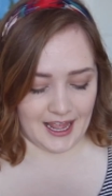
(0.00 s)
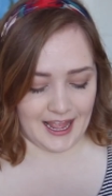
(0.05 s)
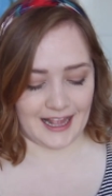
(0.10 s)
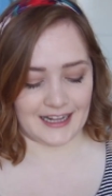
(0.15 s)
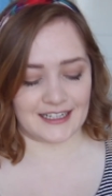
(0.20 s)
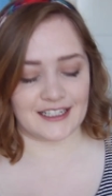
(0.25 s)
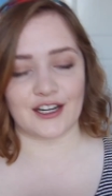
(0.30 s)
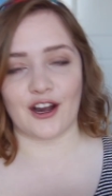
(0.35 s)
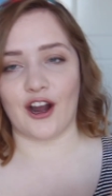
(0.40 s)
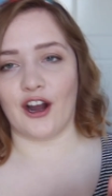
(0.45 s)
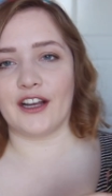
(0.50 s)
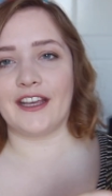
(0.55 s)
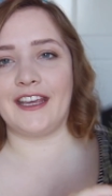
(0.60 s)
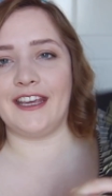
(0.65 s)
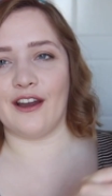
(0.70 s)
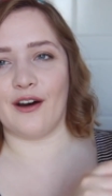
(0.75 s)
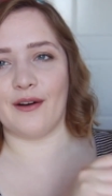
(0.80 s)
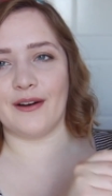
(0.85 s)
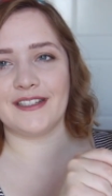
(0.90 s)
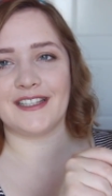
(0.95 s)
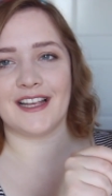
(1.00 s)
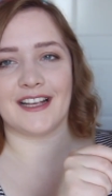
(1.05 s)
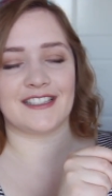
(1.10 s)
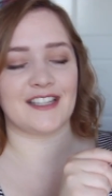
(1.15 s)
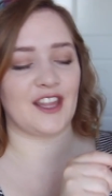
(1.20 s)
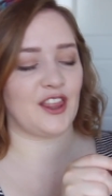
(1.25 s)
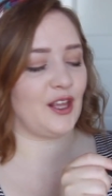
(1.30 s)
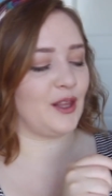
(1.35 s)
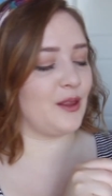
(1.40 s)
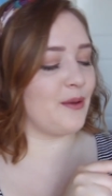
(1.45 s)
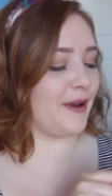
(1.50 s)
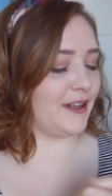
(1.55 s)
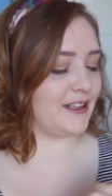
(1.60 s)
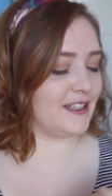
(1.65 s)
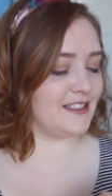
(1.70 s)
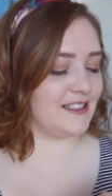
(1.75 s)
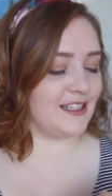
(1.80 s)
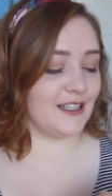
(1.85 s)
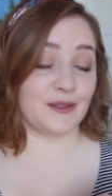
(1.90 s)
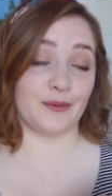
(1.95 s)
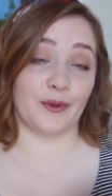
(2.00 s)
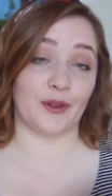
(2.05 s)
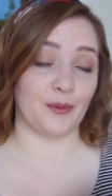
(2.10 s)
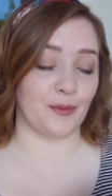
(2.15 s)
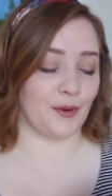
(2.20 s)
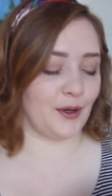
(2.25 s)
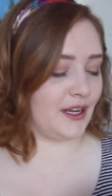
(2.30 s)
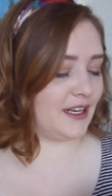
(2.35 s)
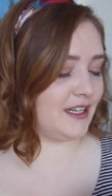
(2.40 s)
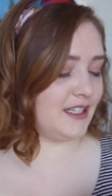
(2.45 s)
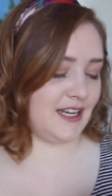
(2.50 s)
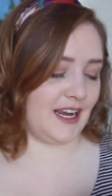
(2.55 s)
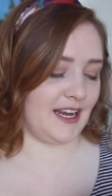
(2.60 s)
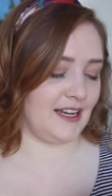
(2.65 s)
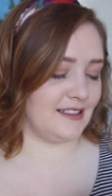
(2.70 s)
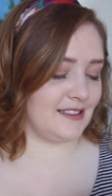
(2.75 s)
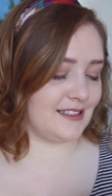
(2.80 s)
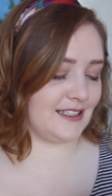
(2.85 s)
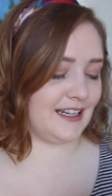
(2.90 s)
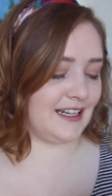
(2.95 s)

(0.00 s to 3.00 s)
And Hotkey always has the thing in the back that says what the book contains,